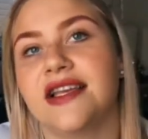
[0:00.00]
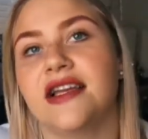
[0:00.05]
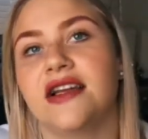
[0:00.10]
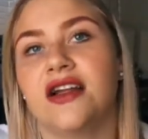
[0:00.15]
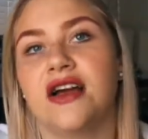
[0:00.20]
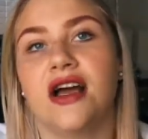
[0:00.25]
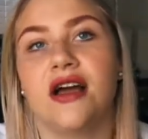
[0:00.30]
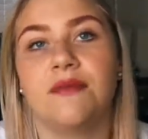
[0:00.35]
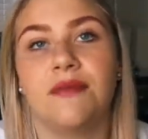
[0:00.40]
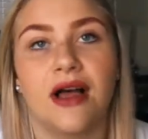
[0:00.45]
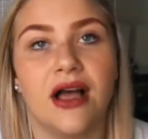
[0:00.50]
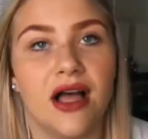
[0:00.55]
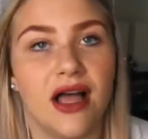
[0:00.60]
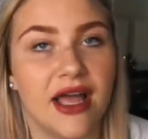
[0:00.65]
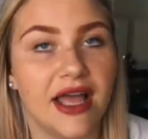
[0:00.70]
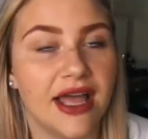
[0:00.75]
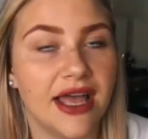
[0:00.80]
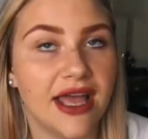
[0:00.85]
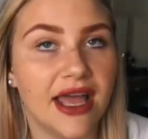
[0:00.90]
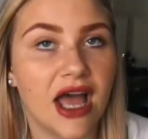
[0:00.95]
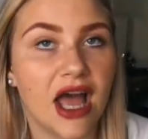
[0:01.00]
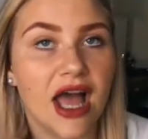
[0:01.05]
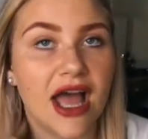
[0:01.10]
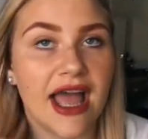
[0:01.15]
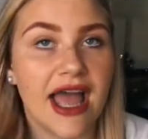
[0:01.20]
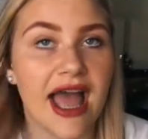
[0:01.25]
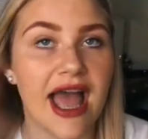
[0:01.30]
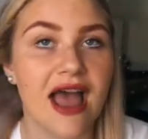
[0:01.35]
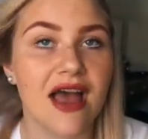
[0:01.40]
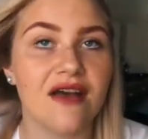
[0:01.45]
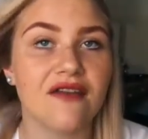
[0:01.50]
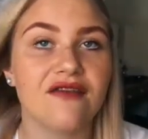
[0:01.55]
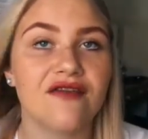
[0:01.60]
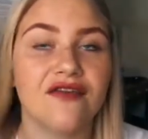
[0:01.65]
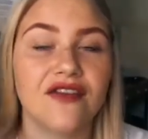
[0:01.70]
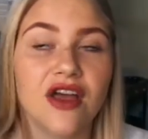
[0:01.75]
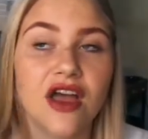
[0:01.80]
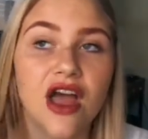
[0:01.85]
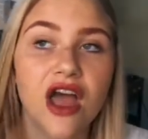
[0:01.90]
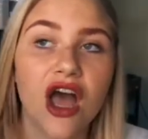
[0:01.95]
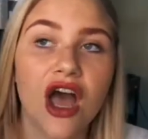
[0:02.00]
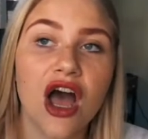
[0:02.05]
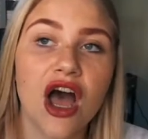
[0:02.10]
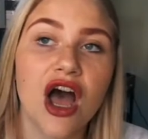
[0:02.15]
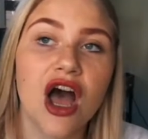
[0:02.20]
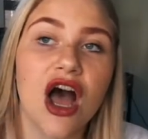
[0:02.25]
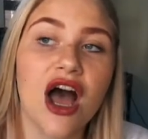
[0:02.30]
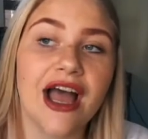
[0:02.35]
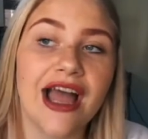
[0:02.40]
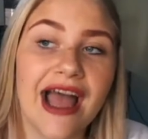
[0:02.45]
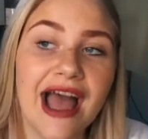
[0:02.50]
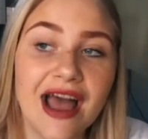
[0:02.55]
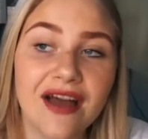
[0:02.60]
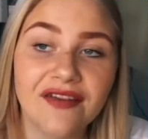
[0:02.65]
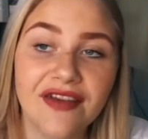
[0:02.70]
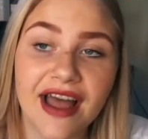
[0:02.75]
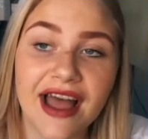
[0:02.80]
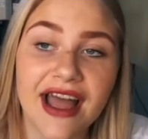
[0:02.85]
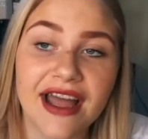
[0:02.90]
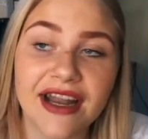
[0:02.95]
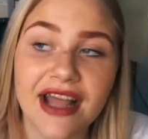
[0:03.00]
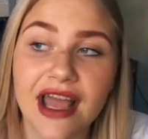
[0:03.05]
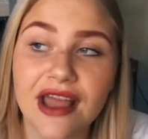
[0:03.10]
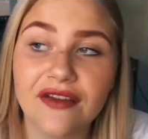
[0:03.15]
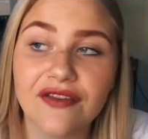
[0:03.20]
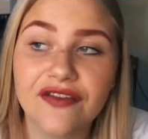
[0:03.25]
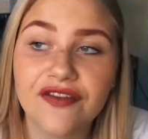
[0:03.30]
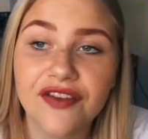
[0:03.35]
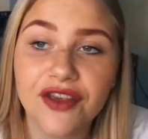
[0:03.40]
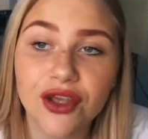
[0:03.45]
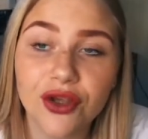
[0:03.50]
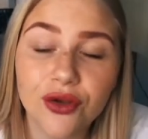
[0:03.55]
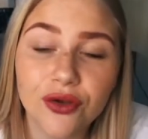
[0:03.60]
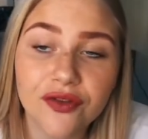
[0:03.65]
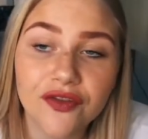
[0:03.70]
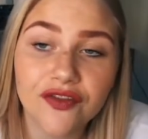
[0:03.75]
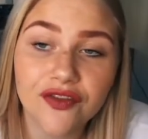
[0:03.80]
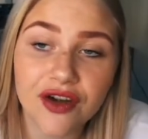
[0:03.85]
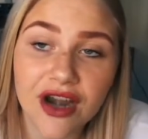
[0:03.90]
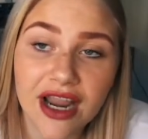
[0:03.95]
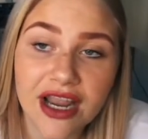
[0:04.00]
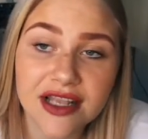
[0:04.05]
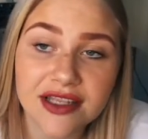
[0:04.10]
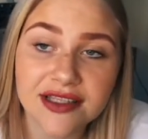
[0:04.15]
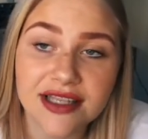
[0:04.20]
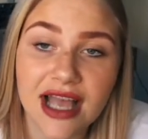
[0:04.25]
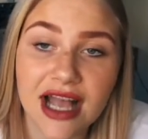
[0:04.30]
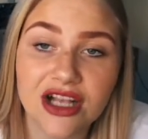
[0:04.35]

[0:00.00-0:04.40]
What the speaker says: And I have had a few friends,